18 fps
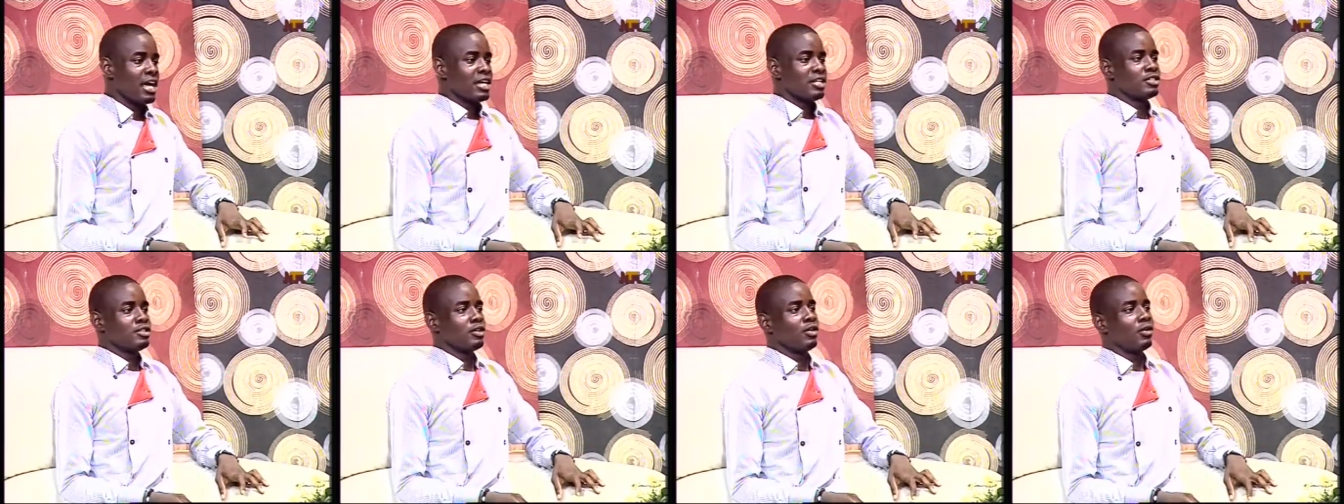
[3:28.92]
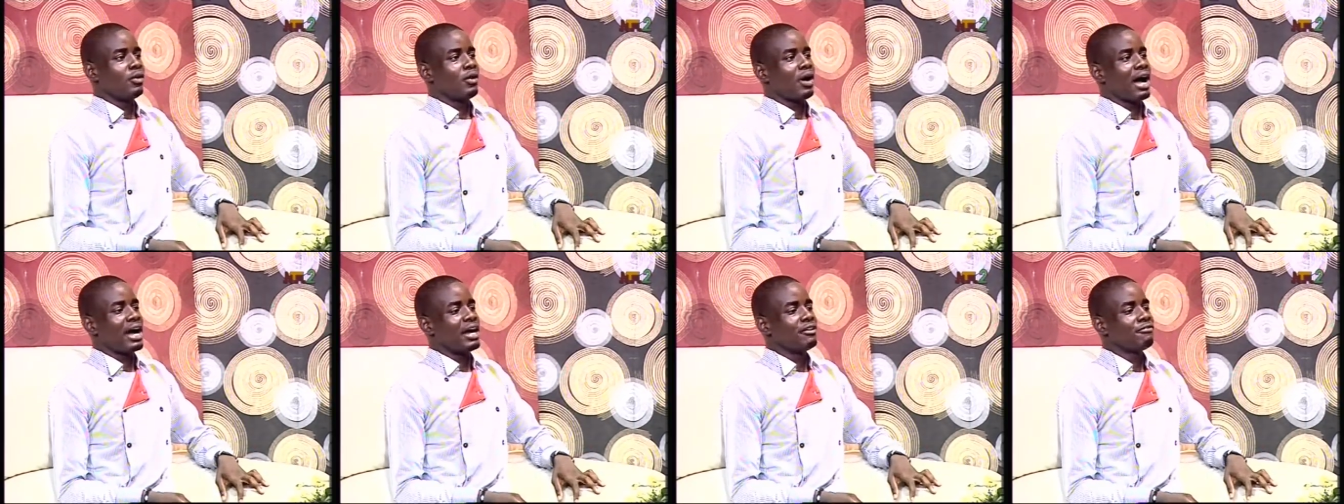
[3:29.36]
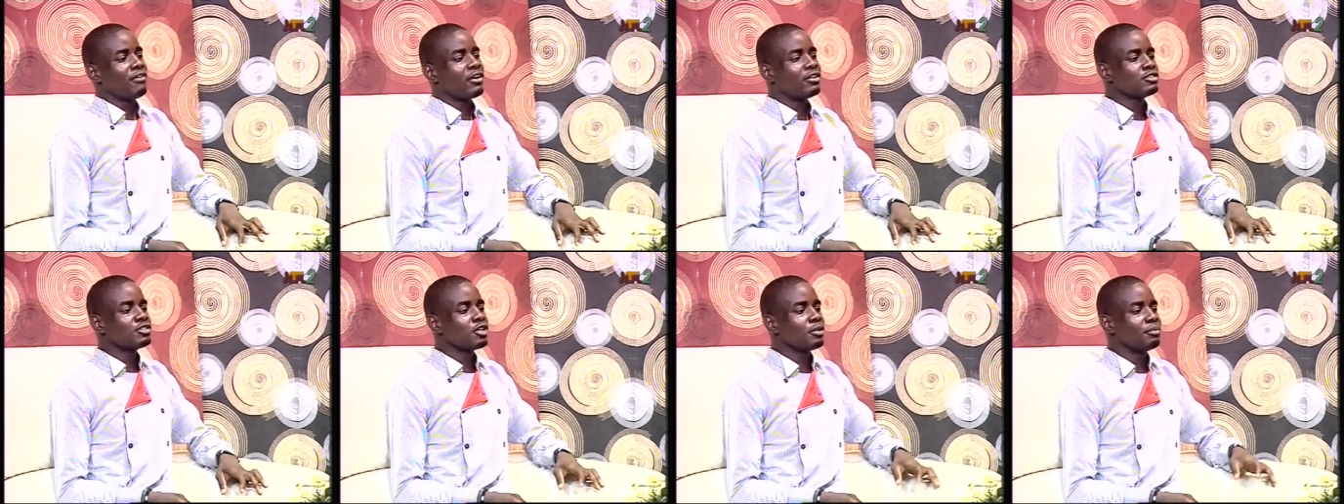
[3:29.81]
So I
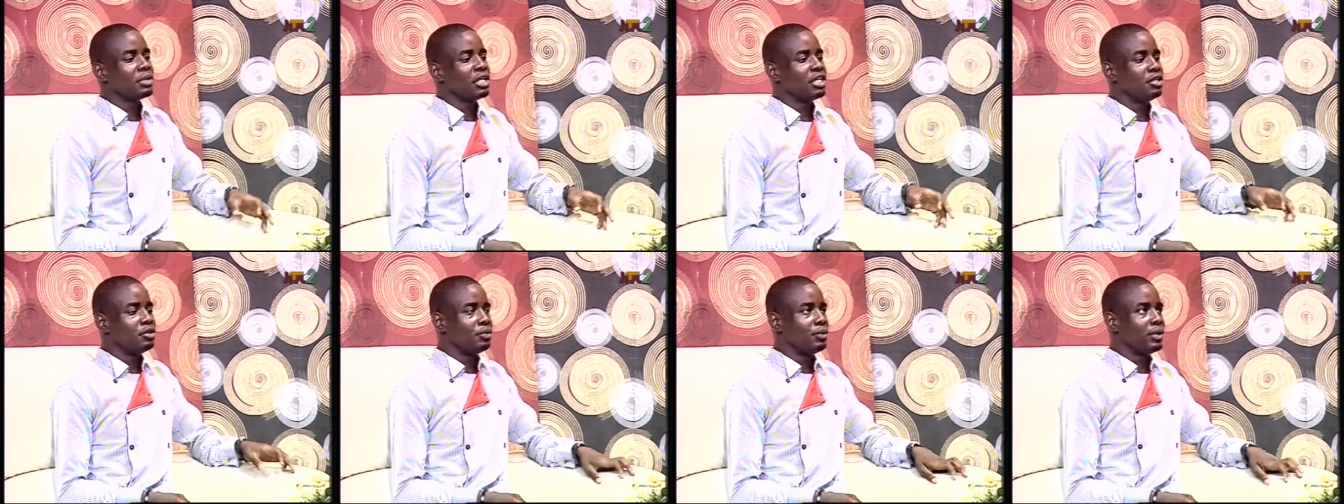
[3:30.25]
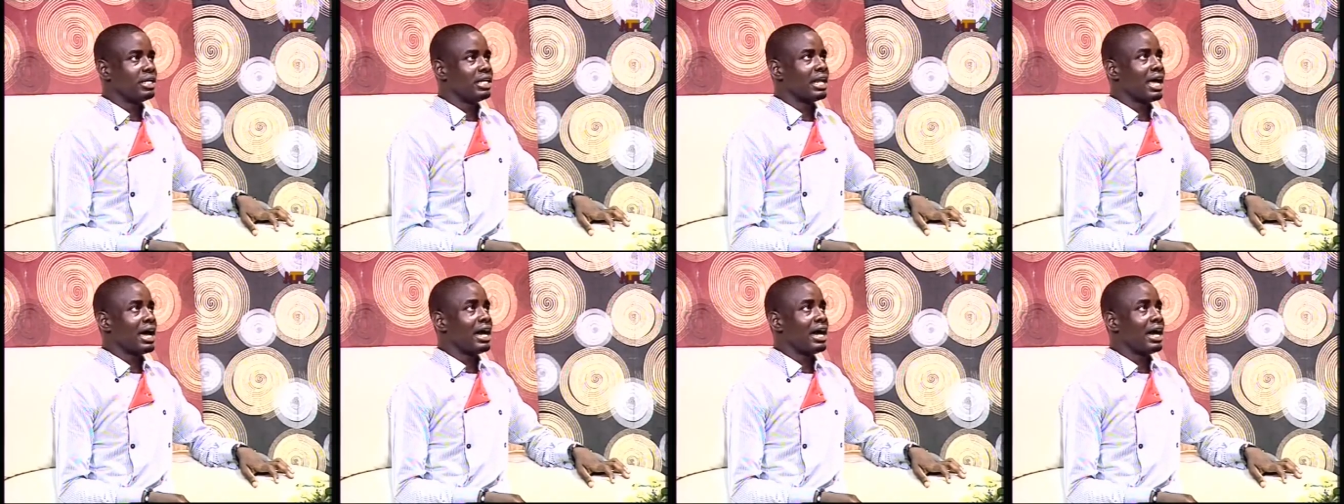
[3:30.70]
found something doing.